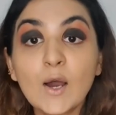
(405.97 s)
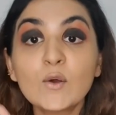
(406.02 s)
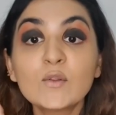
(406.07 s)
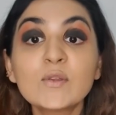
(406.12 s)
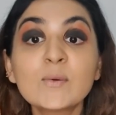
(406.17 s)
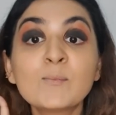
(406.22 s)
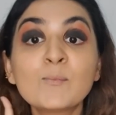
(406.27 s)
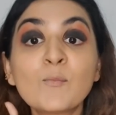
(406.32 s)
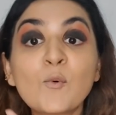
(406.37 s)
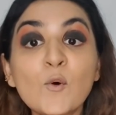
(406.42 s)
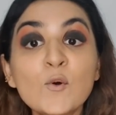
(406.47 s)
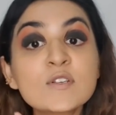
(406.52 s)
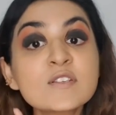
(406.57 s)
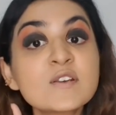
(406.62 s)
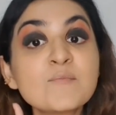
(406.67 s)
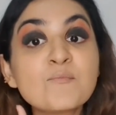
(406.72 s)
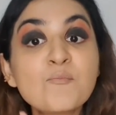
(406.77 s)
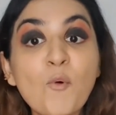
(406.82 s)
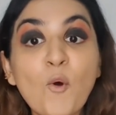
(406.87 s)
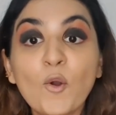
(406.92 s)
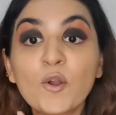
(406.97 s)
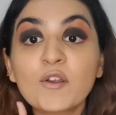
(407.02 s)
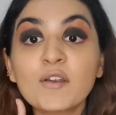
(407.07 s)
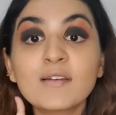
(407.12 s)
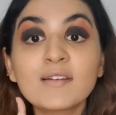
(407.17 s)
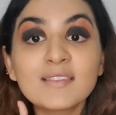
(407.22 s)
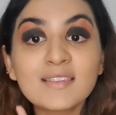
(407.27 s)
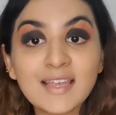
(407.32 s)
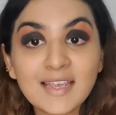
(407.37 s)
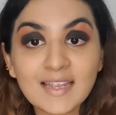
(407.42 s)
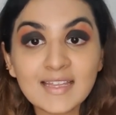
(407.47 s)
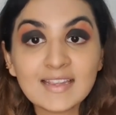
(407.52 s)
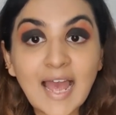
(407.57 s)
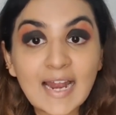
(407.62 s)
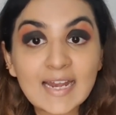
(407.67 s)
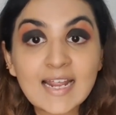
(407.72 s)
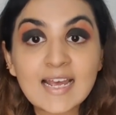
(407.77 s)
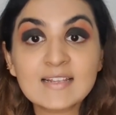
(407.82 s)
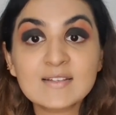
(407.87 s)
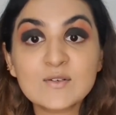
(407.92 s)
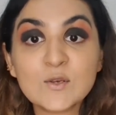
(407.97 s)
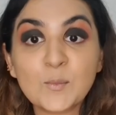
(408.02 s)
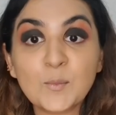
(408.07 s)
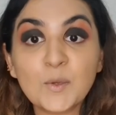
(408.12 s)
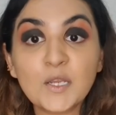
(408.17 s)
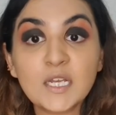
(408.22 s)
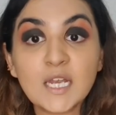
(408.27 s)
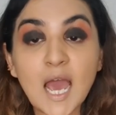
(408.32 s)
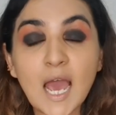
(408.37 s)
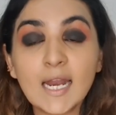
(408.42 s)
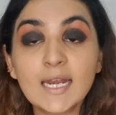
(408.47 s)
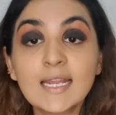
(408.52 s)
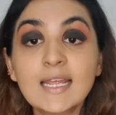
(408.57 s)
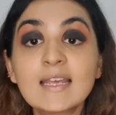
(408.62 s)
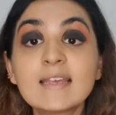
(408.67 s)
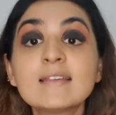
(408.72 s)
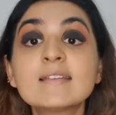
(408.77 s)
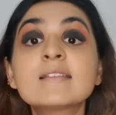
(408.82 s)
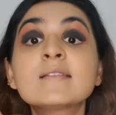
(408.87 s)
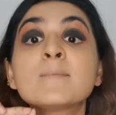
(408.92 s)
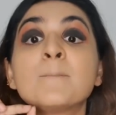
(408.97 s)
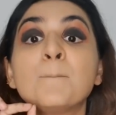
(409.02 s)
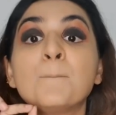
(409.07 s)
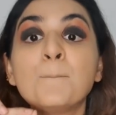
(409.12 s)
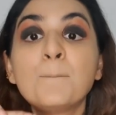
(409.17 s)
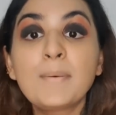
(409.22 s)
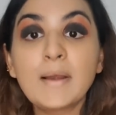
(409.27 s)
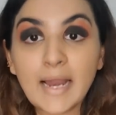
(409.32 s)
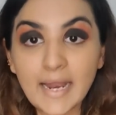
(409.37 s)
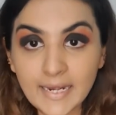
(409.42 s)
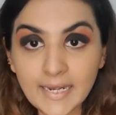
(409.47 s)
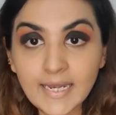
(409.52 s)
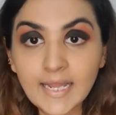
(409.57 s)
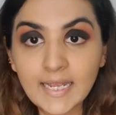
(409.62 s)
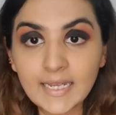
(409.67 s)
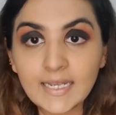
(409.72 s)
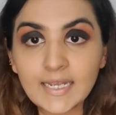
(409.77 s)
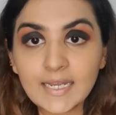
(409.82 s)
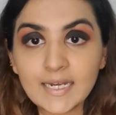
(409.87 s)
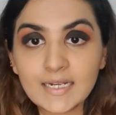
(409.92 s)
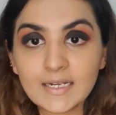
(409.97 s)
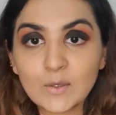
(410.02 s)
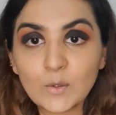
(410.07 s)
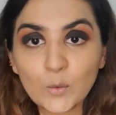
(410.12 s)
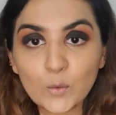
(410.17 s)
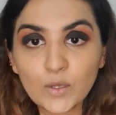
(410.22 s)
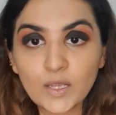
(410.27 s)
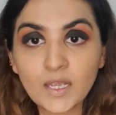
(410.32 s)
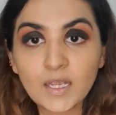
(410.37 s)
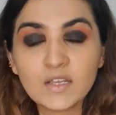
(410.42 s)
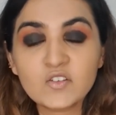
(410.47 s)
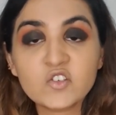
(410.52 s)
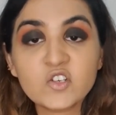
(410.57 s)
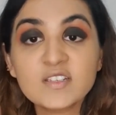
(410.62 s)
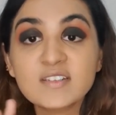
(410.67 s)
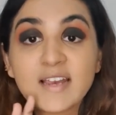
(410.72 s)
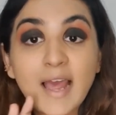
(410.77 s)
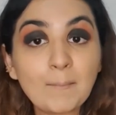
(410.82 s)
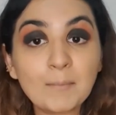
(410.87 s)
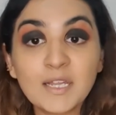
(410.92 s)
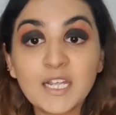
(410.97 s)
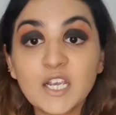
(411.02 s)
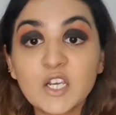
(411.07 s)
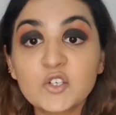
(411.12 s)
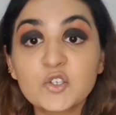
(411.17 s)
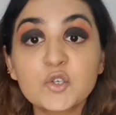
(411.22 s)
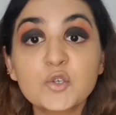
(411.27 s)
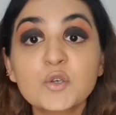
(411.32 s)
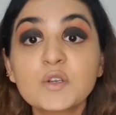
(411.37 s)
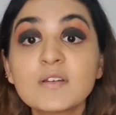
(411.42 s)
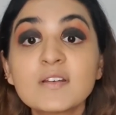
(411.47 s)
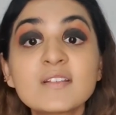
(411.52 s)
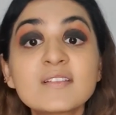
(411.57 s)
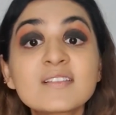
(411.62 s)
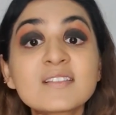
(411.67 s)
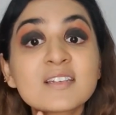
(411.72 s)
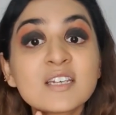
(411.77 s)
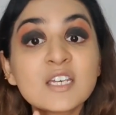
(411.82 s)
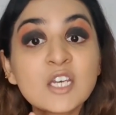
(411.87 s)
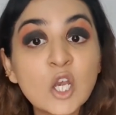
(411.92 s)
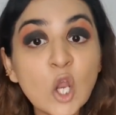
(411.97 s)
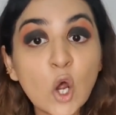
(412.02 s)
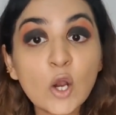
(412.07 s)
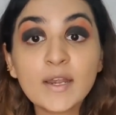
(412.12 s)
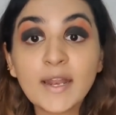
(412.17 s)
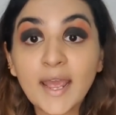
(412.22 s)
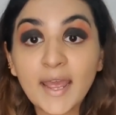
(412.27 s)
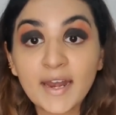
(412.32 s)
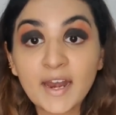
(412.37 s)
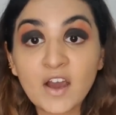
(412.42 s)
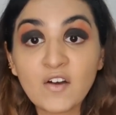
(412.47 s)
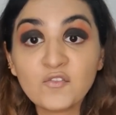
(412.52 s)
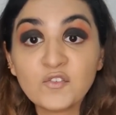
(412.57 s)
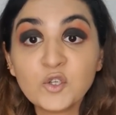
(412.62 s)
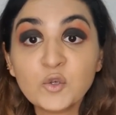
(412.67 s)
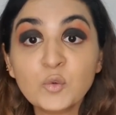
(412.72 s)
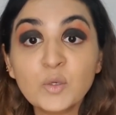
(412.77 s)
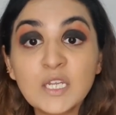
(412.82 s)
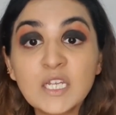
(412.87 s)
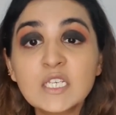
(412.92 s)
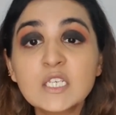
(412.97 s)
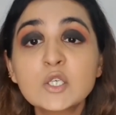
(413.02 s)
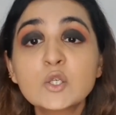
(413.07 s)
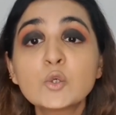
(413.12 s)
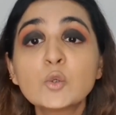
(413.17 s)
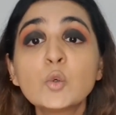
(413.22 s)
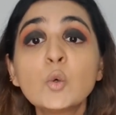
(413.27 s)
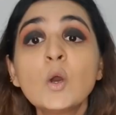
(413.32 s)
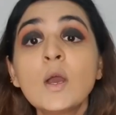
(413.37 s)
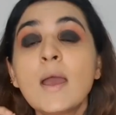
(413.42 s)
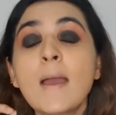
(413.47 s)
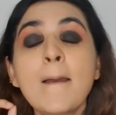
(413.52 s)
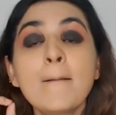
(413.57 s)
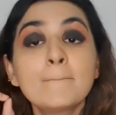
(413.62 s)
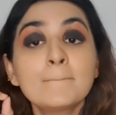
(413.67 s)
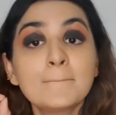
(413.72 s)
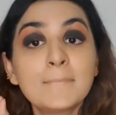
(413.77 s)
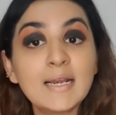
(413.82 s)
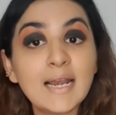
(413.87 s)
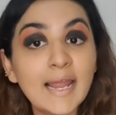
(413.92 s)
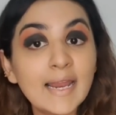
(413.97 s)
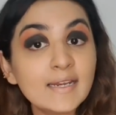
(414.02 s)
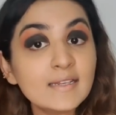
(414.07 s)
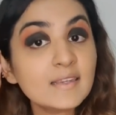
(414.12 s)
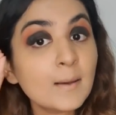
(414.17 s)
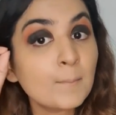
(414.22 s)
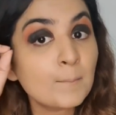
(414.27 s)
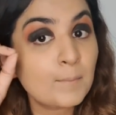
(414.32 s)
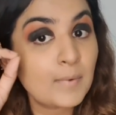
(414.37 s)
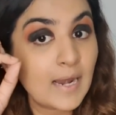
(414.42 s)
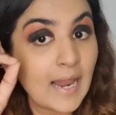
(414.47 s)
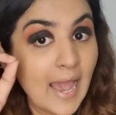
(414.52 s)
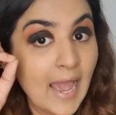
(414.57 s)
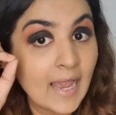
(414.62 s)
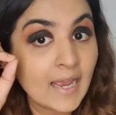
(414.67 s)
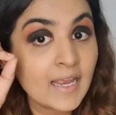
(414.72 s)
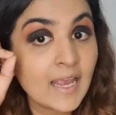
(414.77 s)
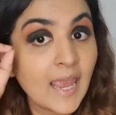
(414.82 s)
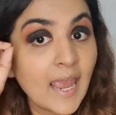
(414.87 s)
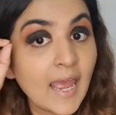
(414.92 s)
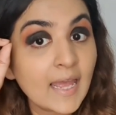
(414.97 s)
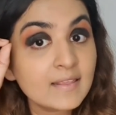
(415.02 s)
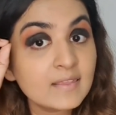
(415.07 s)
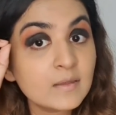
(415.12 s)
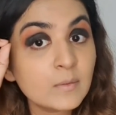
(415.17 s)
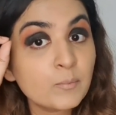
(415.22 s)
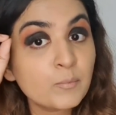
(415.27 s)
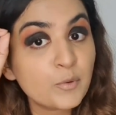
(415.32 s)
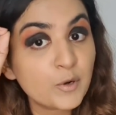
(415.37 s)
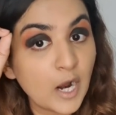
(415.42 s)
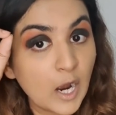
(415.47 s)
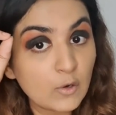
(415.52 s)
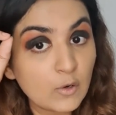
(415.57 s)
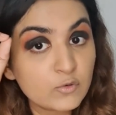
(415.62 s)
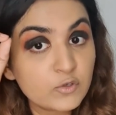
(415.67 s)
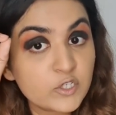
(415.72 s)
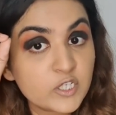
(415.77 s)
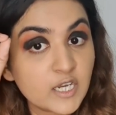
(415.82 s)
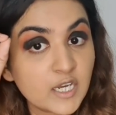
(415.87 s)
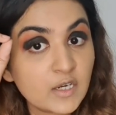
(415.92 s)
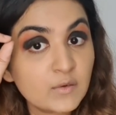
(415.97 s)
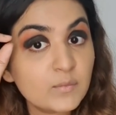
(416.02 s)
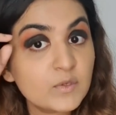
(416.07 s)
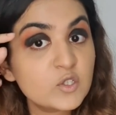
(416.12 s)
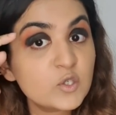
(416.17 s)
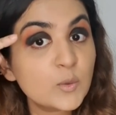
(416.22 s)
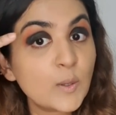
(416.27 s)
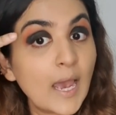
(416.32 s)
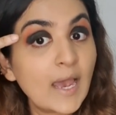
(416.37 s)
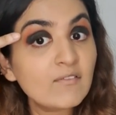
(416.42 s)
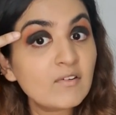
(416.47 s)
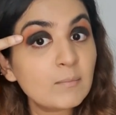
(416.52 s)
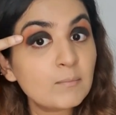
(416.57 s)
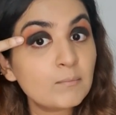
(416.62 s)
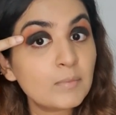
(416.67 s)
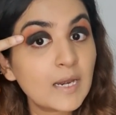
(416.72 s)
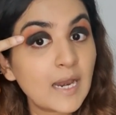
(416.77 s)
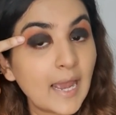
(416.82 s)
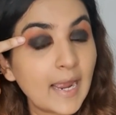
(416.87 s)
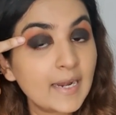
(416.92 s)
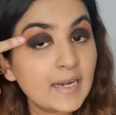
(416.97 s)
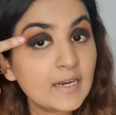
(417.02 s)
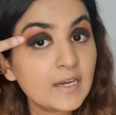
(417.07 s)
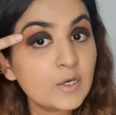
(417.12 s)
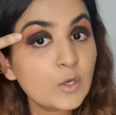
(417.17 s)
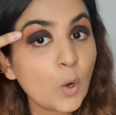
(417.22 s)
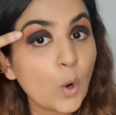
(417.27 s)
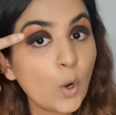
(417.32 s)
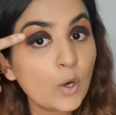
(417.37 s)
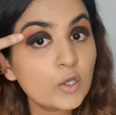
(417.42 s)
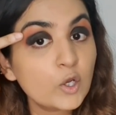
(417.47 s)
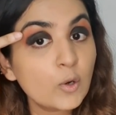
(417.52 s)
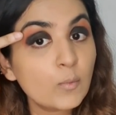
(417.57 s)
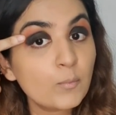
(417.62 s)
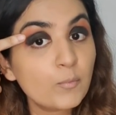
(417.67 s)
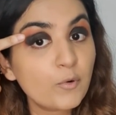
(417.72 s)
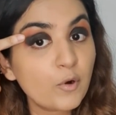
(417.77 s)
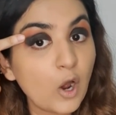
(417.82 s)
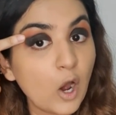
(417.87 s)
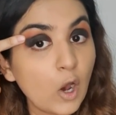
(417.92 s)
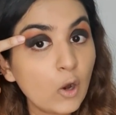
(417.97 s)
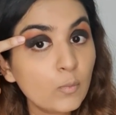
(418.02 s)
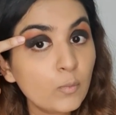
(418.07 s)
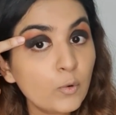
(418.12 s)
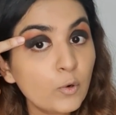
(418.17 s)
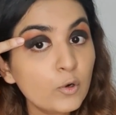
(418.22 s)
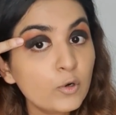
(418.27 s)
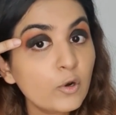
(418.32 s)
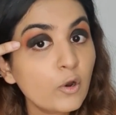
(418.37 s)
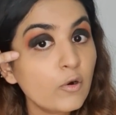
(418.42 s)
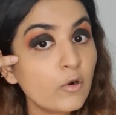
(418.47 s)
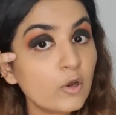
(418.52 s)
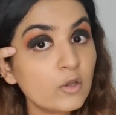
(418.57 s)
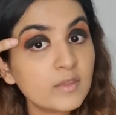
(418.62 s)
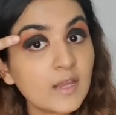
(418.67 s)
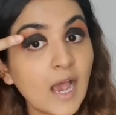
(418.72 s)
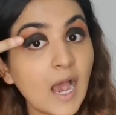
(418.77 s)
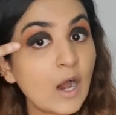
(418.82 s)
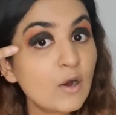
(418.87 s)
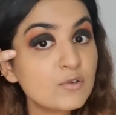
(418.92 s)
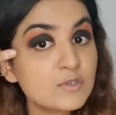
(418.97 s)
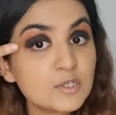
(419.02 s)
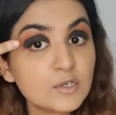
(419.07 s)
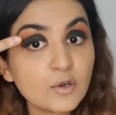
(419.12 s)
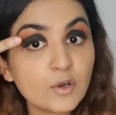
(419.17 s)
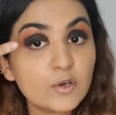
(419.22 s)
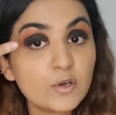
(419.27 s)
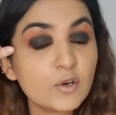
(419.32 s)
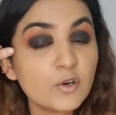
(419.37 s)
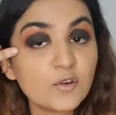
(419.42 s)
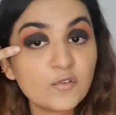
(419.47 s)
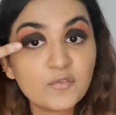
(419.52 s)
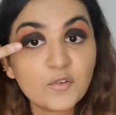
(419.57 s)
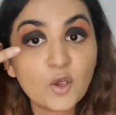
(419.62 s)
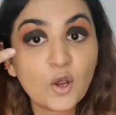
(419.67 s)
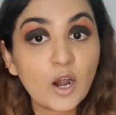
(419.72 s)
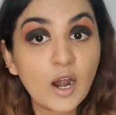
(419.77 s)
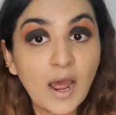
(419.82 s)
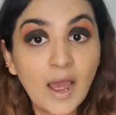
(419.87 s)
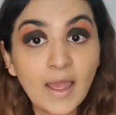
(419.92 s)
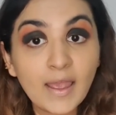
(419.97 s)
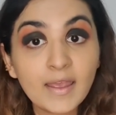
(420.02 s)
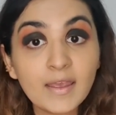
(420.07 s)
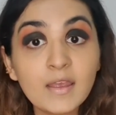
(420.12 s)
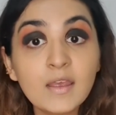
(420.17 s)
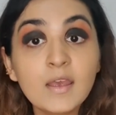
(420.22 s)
the most important thing that has to be done is blending it, okay? Just application is not enough. You need to blend the black and the brown shade which you have applied it on your brow bone or on the outer corner of your eye